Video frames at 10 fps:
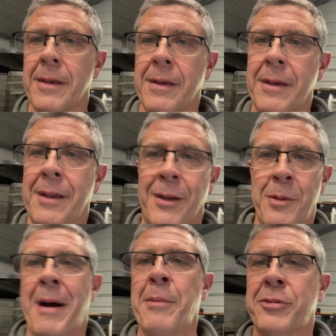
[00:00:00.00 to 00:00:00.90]
It,
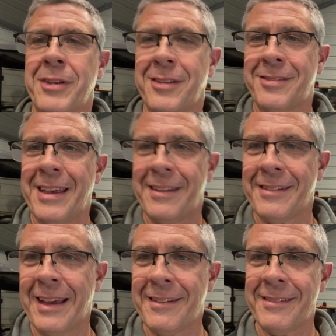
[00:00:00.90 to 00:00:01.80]
the Bible says that
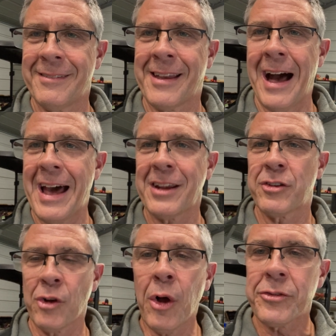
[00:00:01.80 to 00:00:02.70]
that God
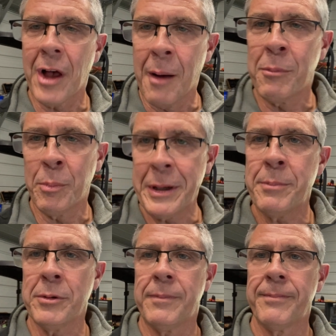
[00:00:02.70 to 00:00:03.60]
exalts humble
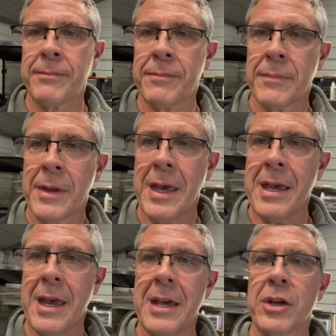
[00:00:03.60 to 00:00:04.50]
people. He,
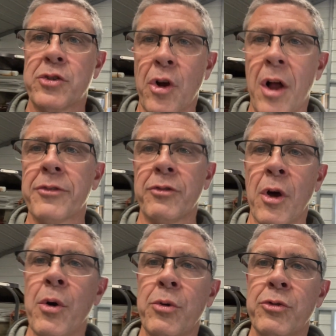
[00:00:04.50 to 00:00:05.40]
he exalts
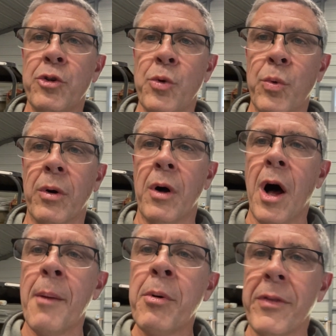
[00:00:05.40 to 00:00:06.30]
those who will
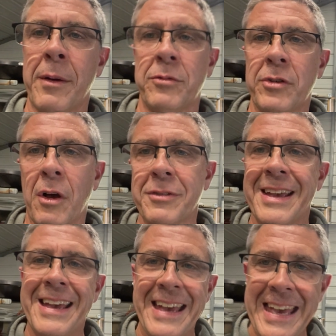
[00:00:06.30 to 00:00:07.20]
humble themselves.
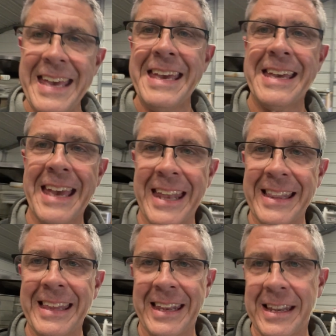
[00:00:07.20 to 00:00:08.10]
He
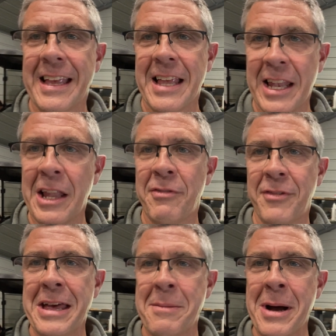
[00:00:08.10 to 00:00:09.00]
can then
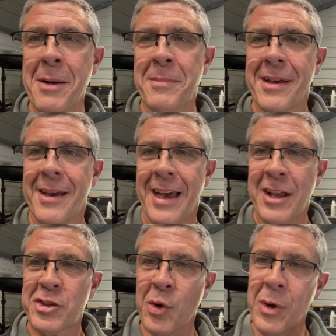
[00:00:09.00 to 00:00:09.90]
lift them up.
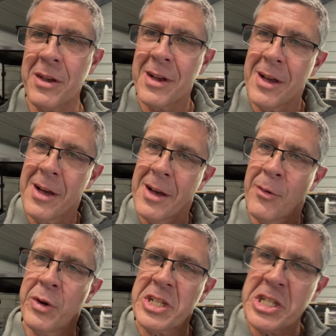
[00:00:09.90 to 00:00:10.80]
And so we
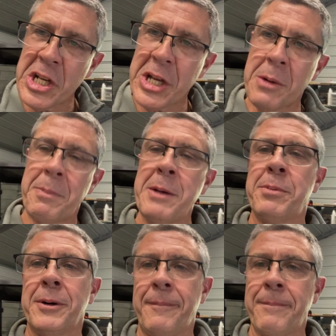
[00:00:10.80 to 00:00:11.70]
resilient
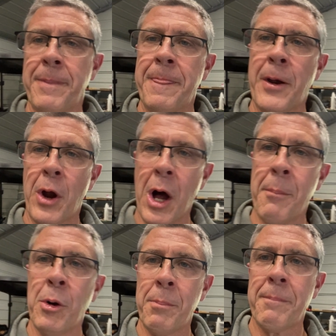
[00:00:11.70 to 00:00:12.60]
people, they're
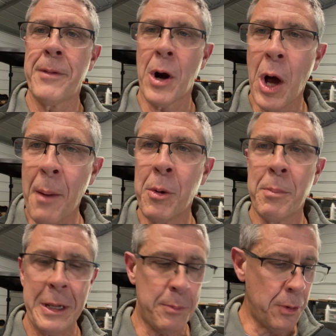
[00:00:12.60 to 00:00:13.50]
humble. They're humble
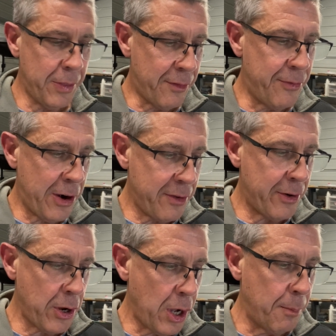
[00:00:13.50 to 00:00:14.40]
people. They're very,
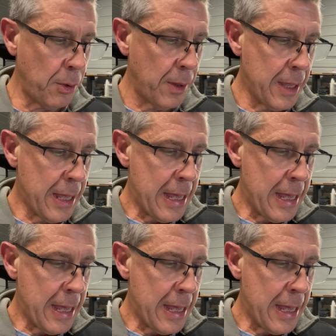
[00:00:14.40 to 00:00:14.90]
very humble.